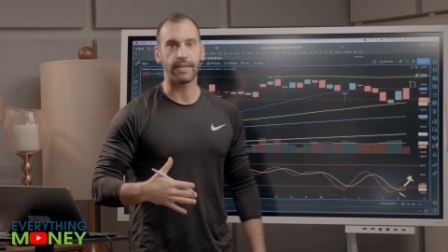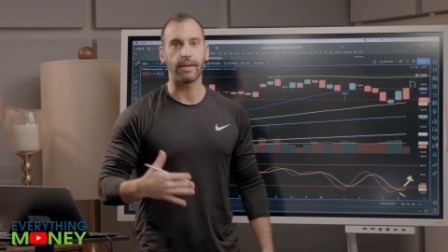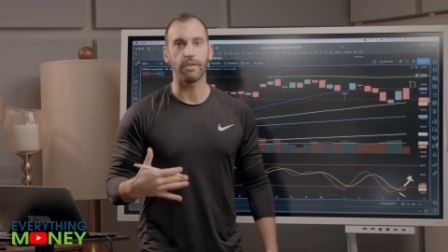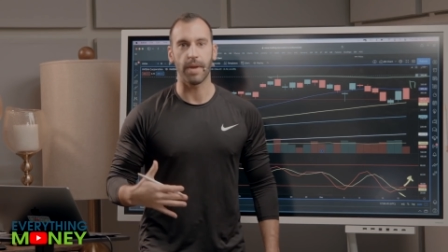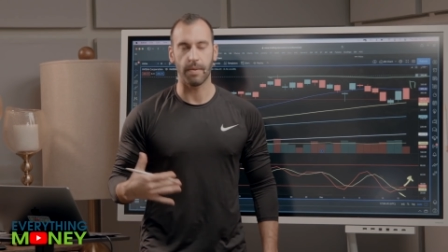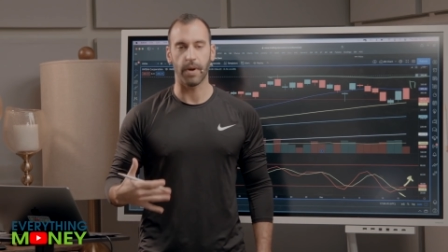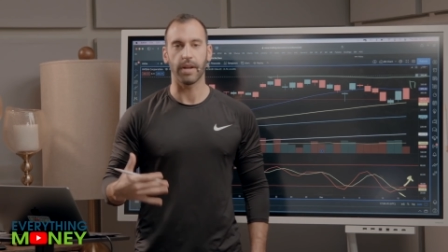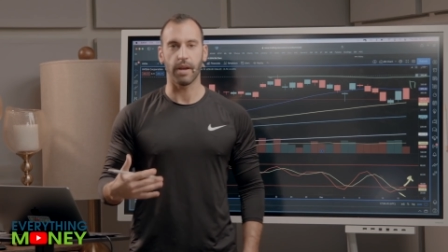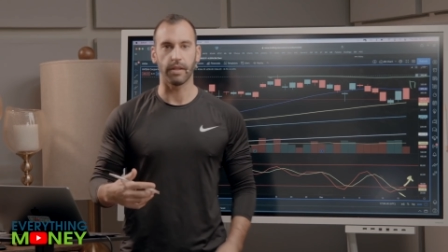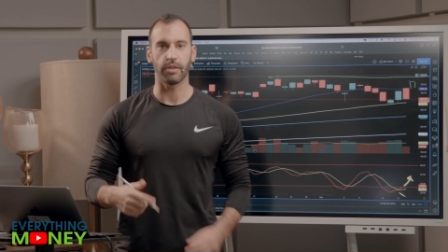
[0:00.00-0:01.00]
how you make
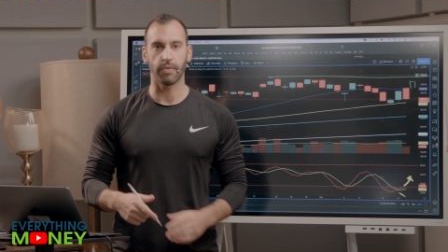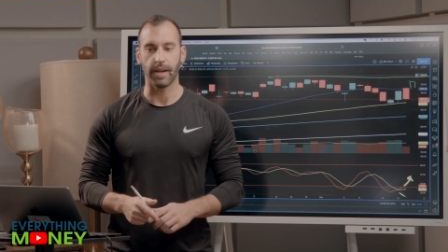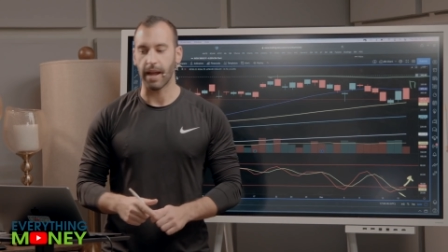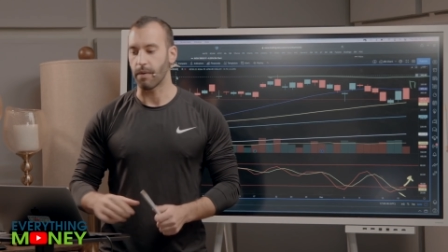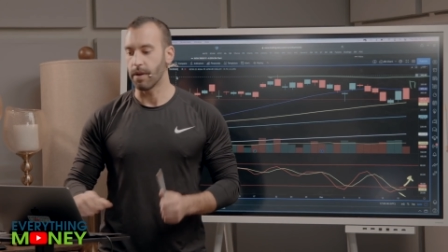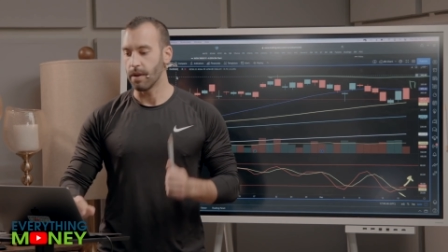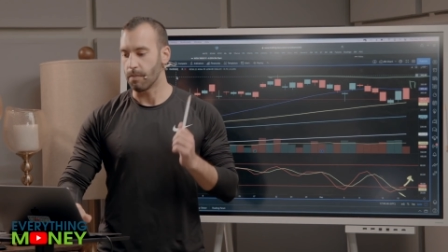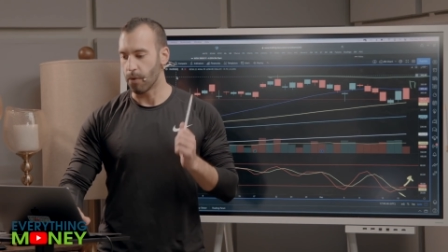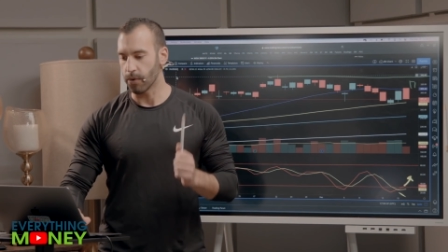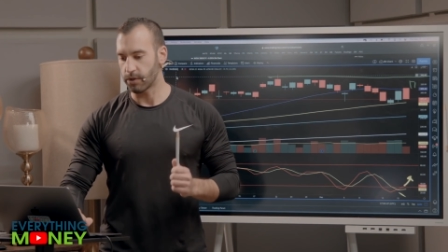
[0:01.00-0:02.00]
money on this right now.
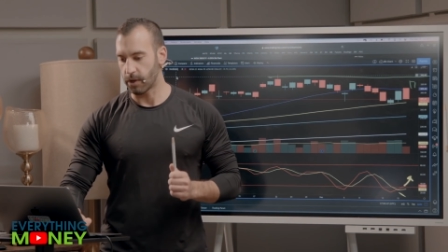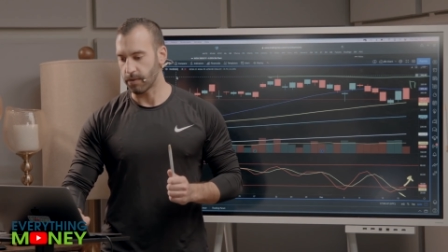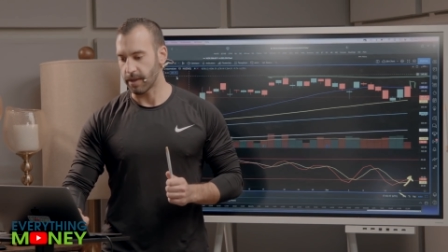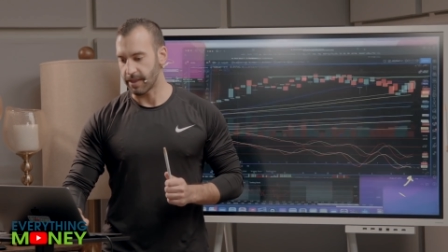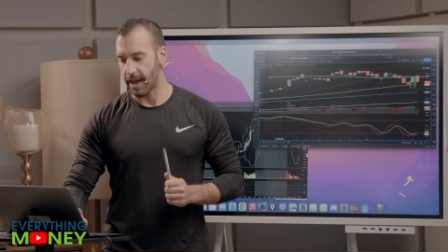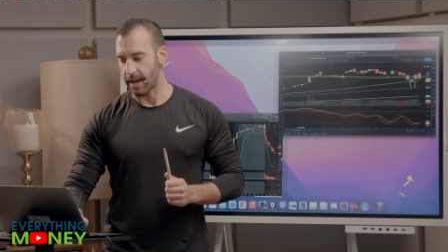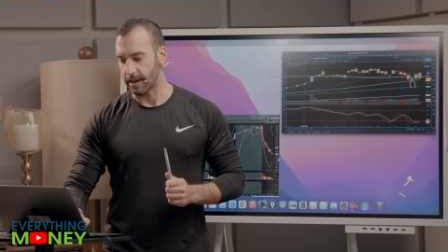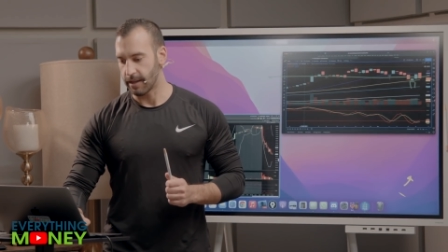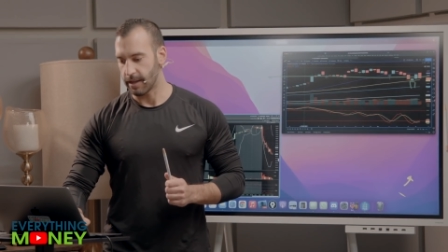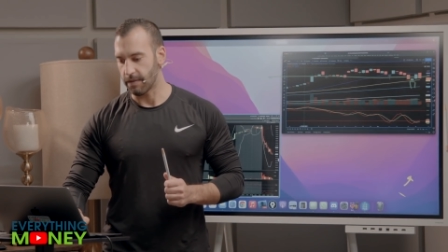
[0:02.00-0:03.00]
More so than that,
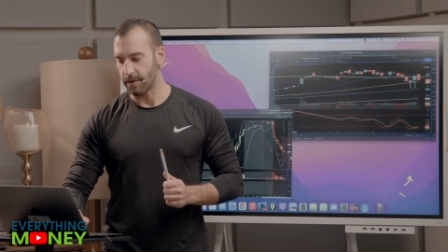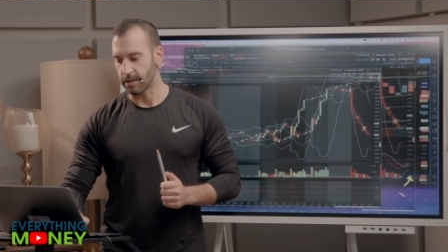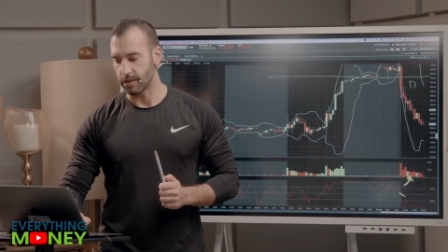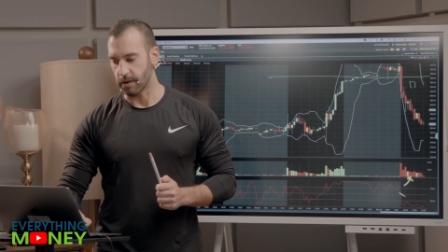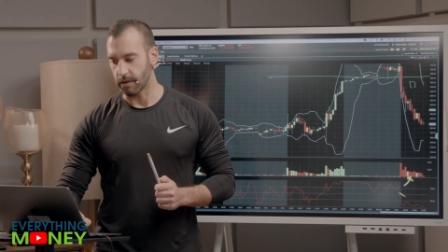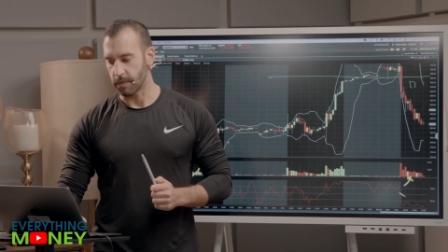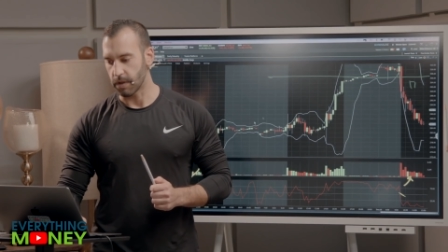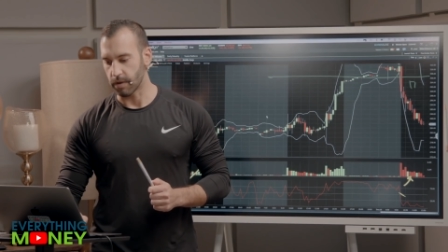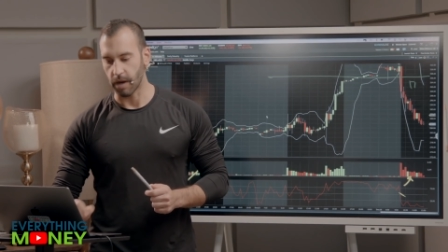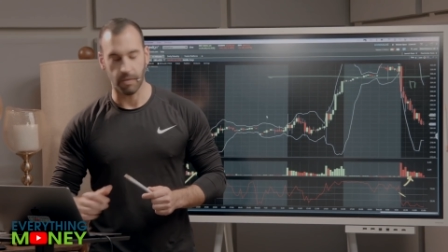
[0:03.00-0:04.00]
even easier,
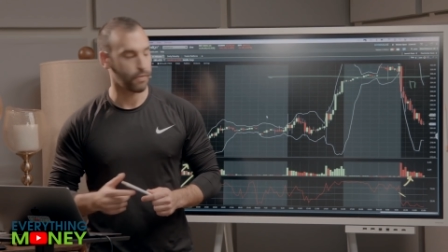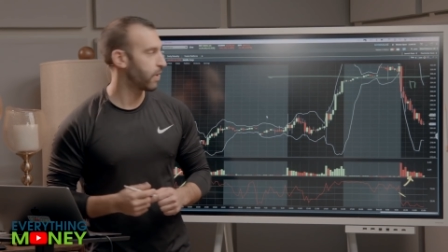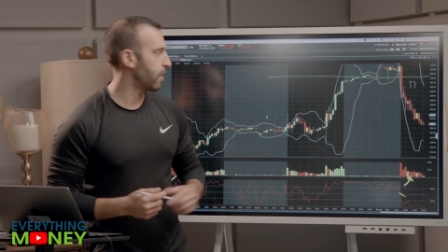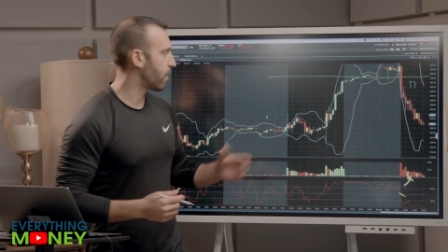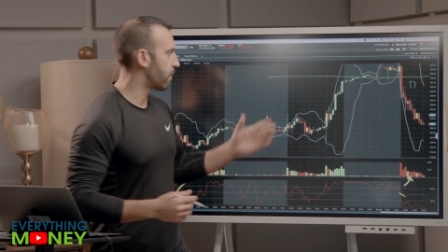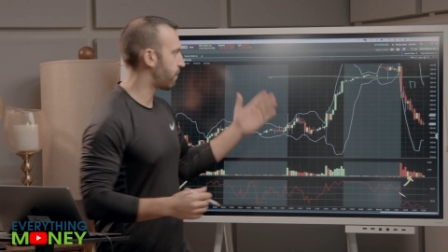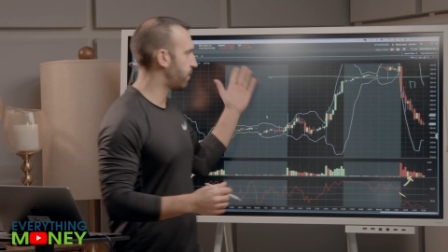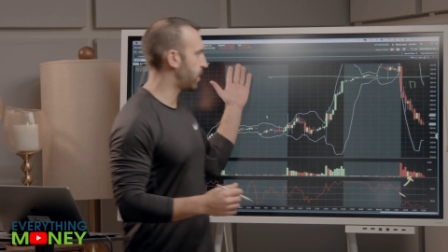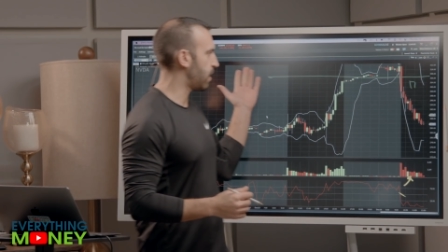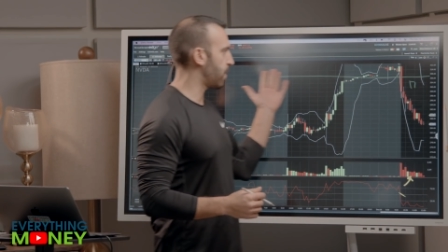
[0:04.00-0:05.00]
you can come over here on a
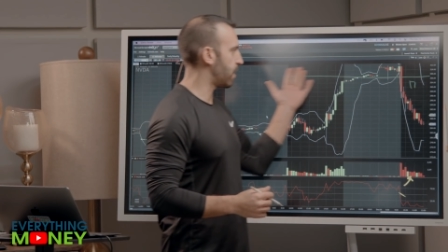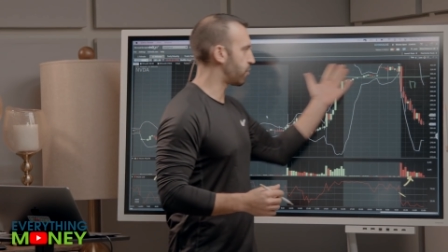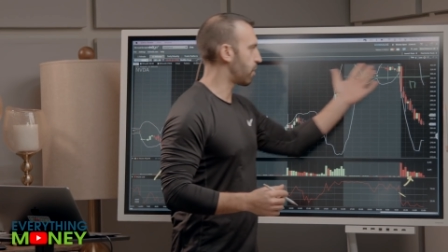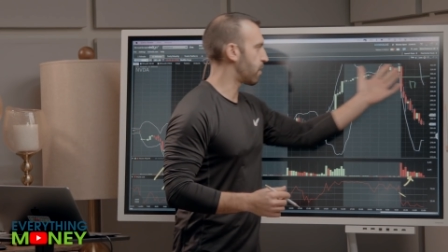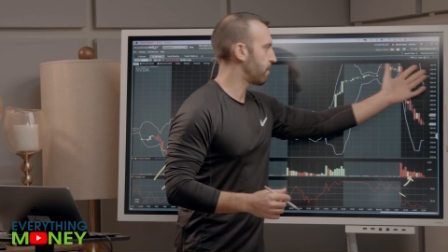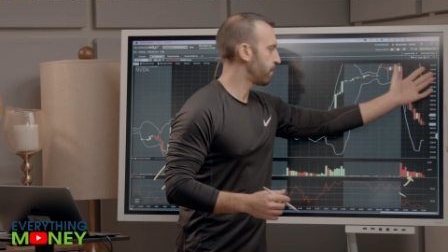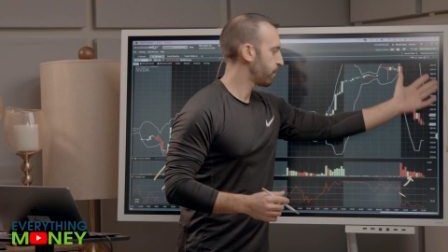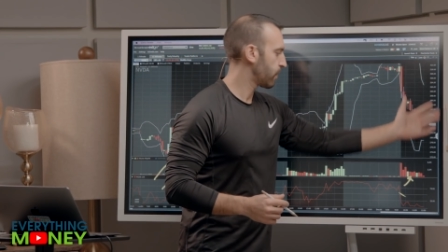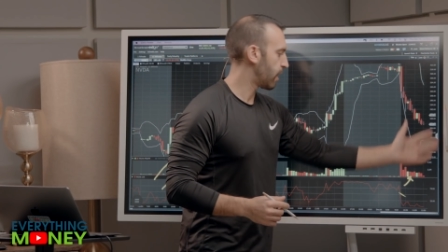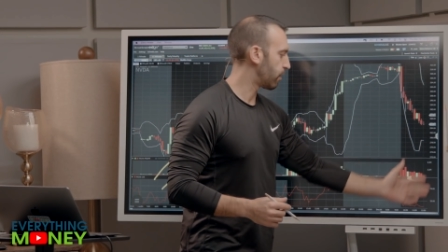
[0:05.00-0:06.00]
15 minute chart
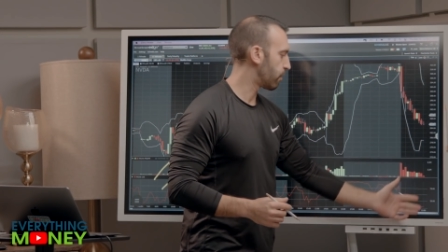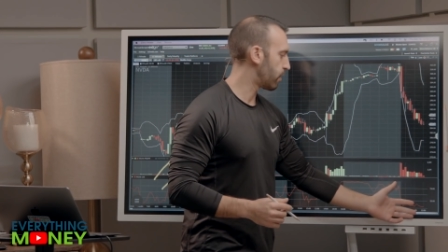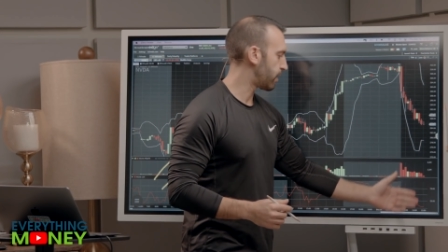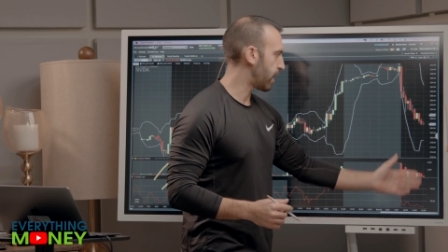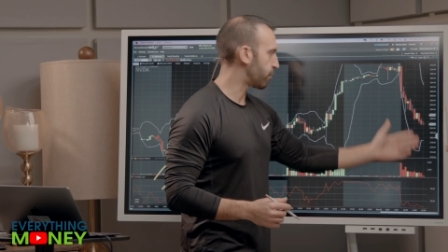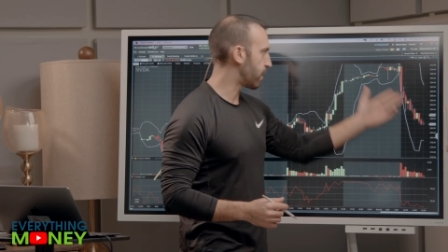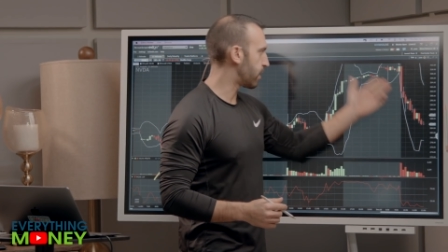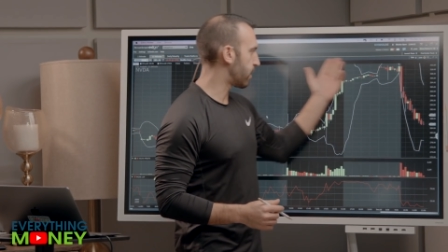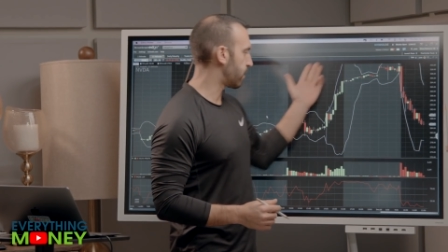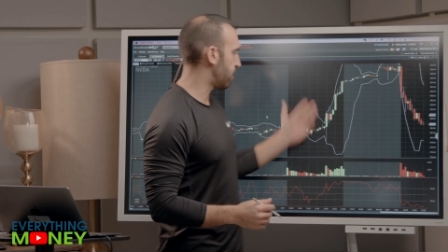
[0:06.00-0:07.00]
and learn to day
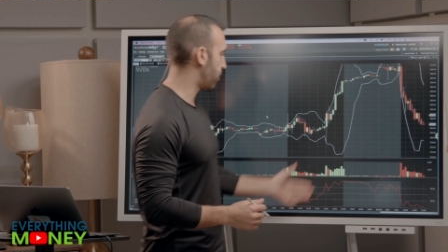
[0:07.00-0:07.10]
trade this. And